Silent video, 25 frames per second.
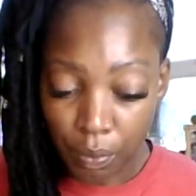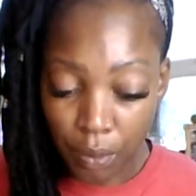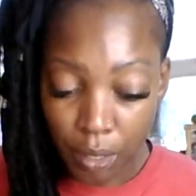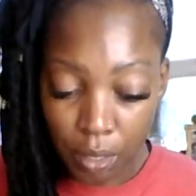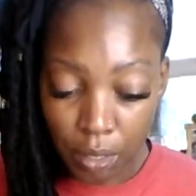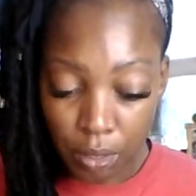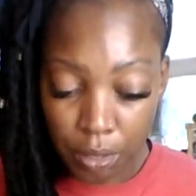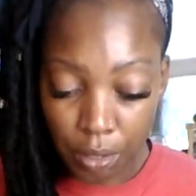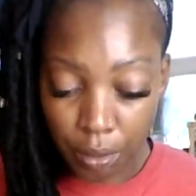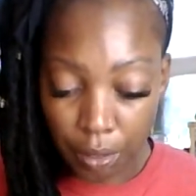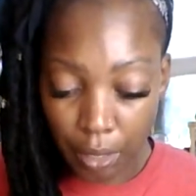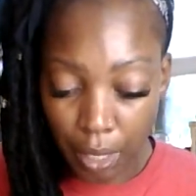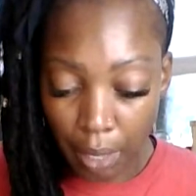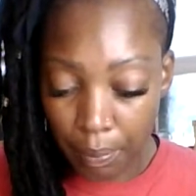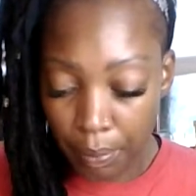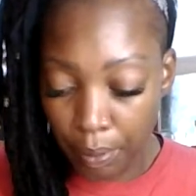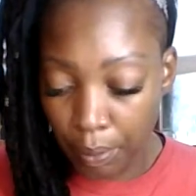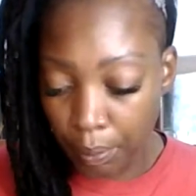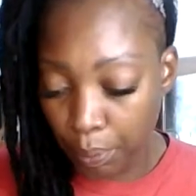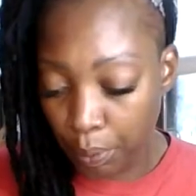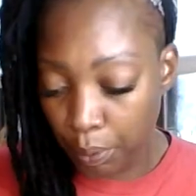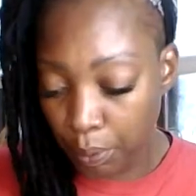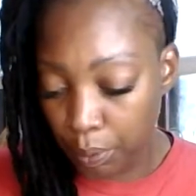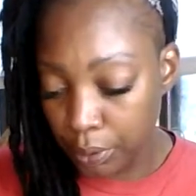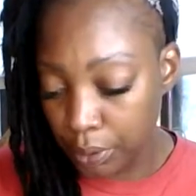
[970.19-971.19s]
So let me
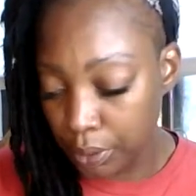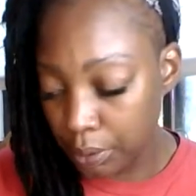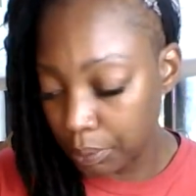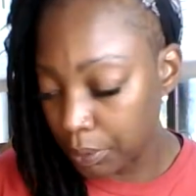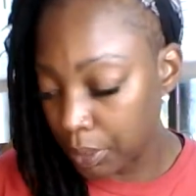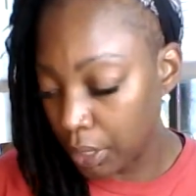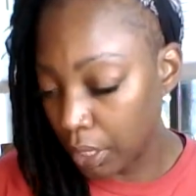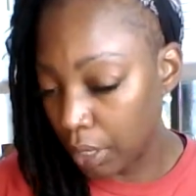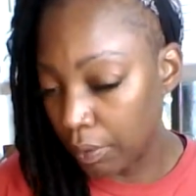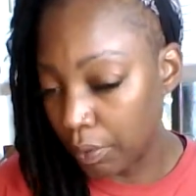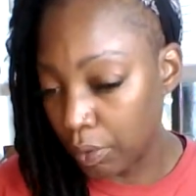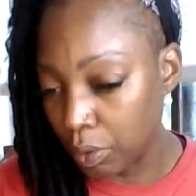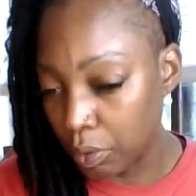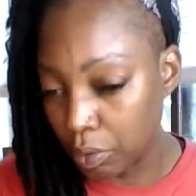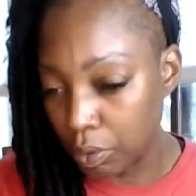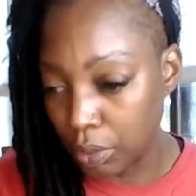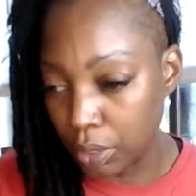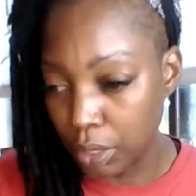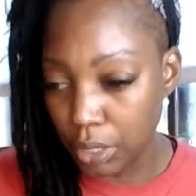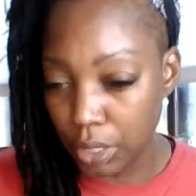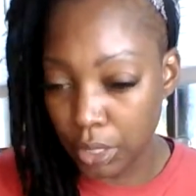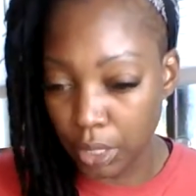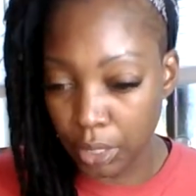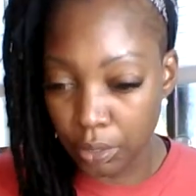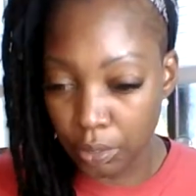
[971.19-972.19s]
pull some tarot on the
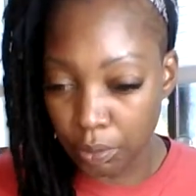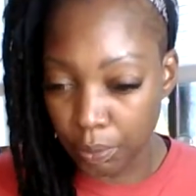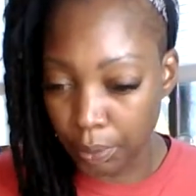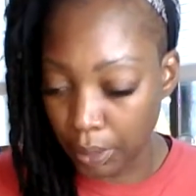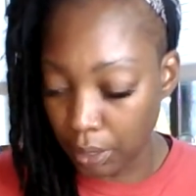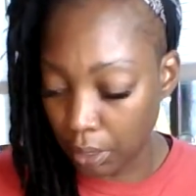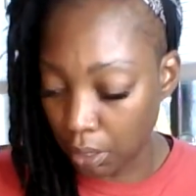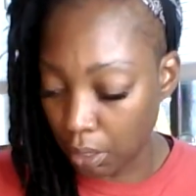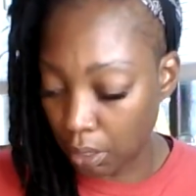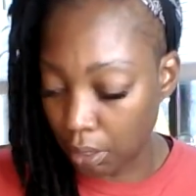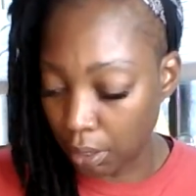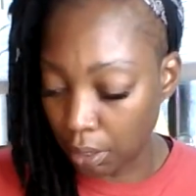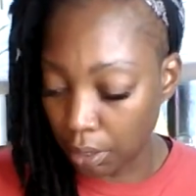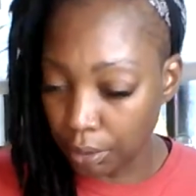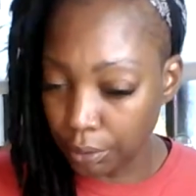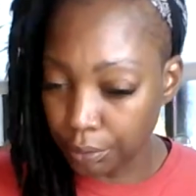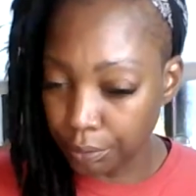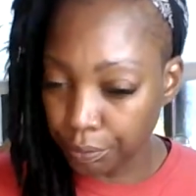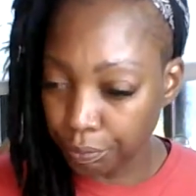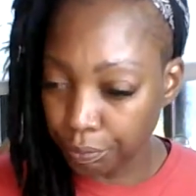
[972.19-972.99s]
judgment card.